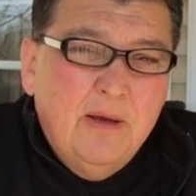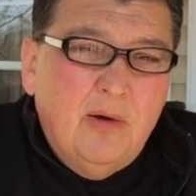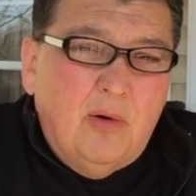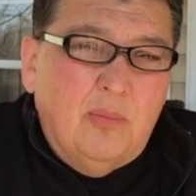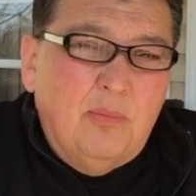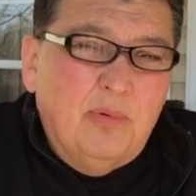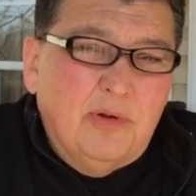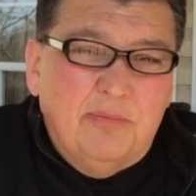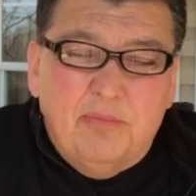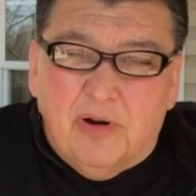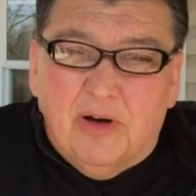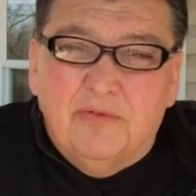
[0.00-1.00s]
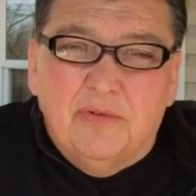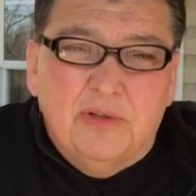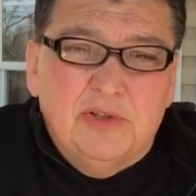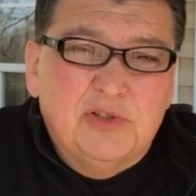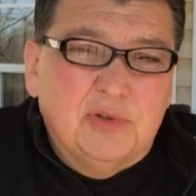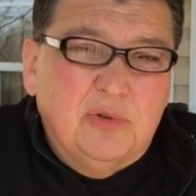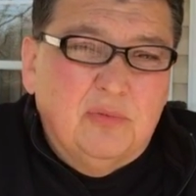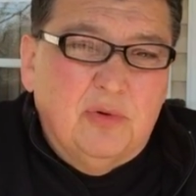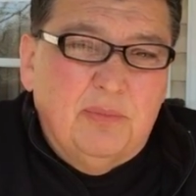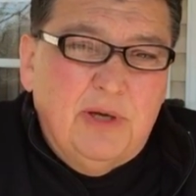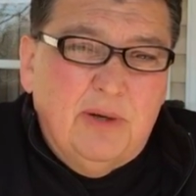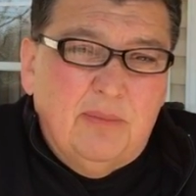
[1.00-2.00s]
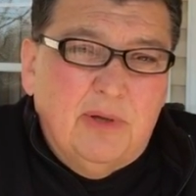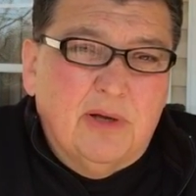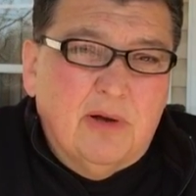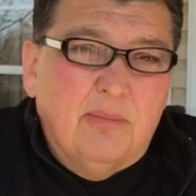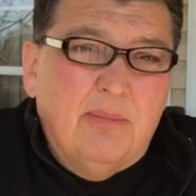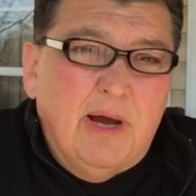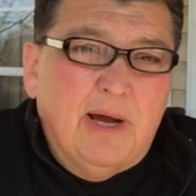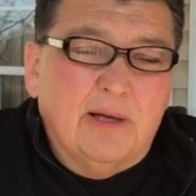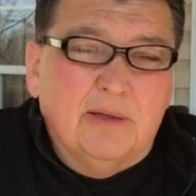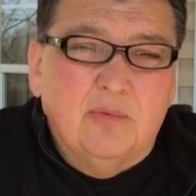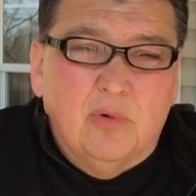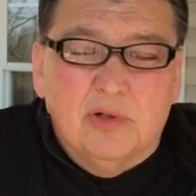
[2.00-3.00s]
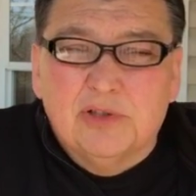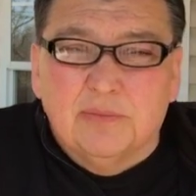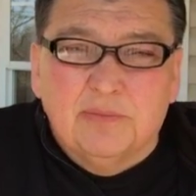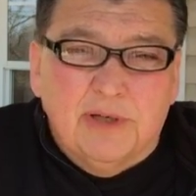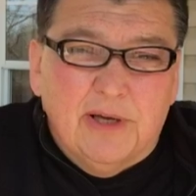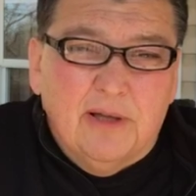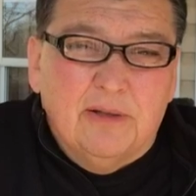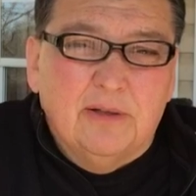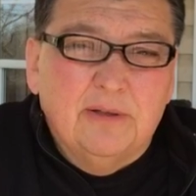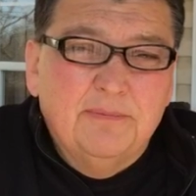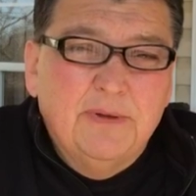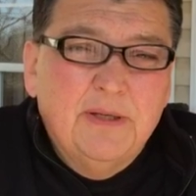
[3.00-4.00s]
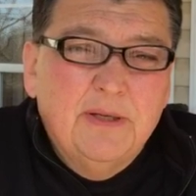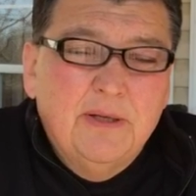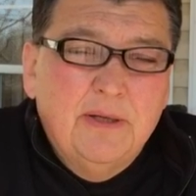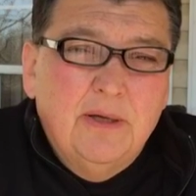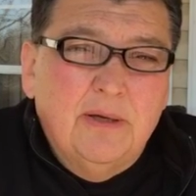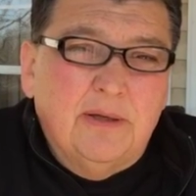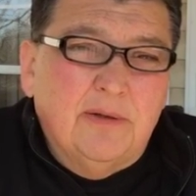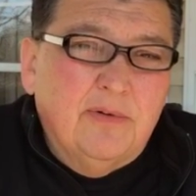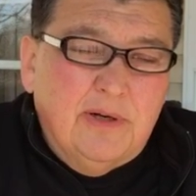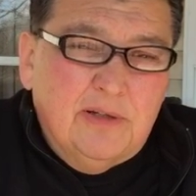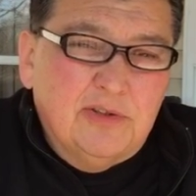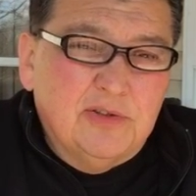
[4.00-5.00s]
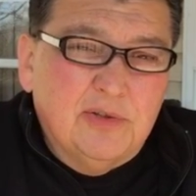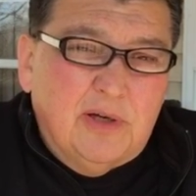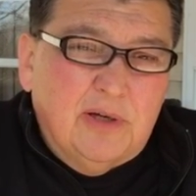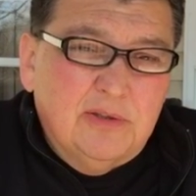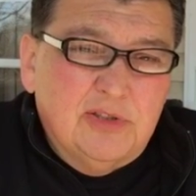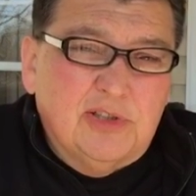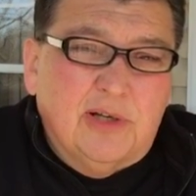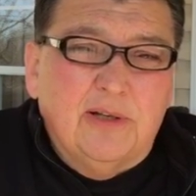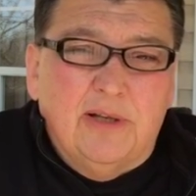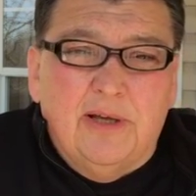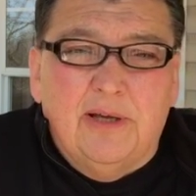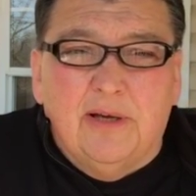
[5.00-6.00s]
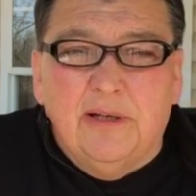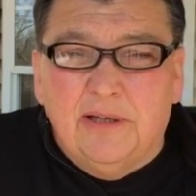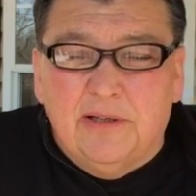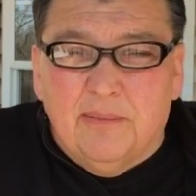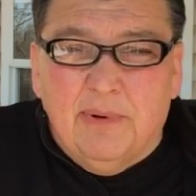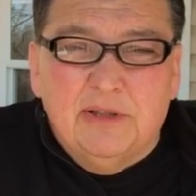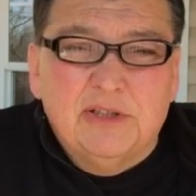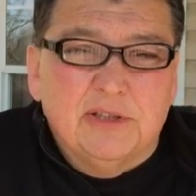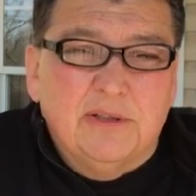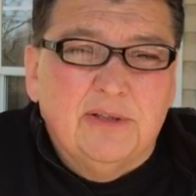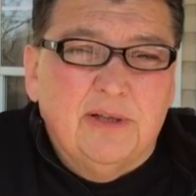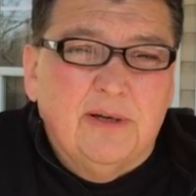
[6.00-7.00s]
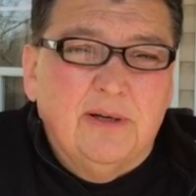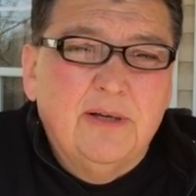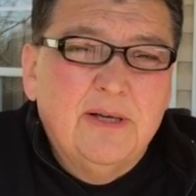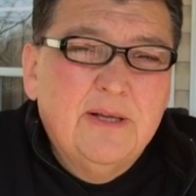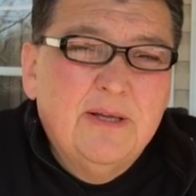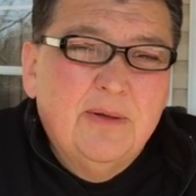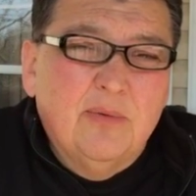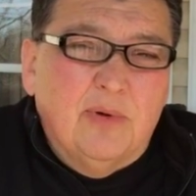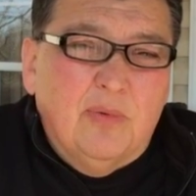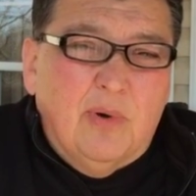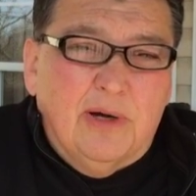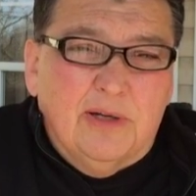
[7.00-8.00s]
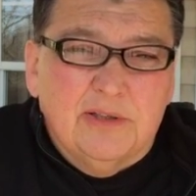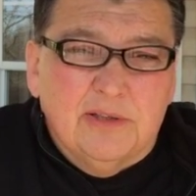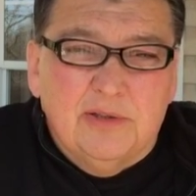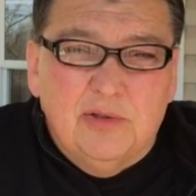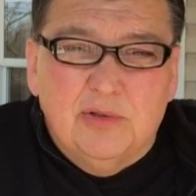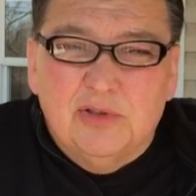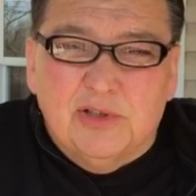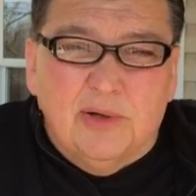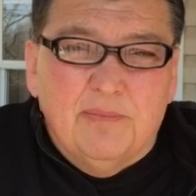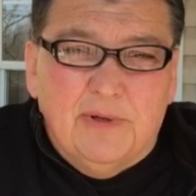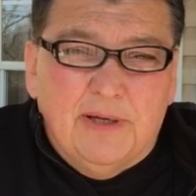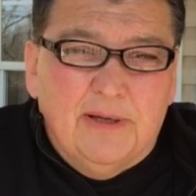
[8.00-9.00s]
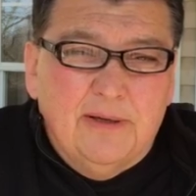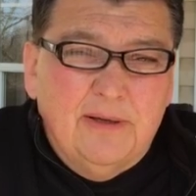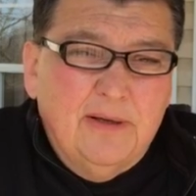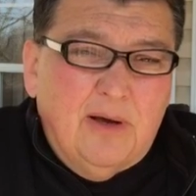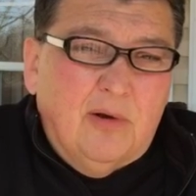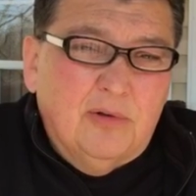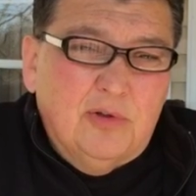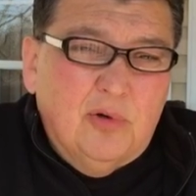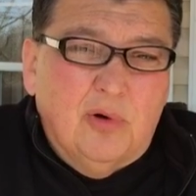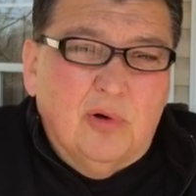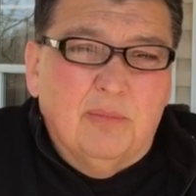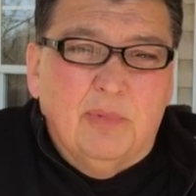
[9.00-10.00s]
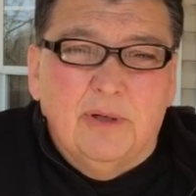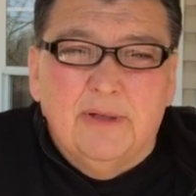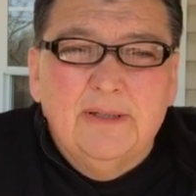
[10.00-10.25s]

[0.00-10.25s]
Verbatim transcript: Hopefully, prayerfully soon, we'll be able to come back and worship together. Even on on Sunday, I need to mention uh, we wanted to do something outdoor, but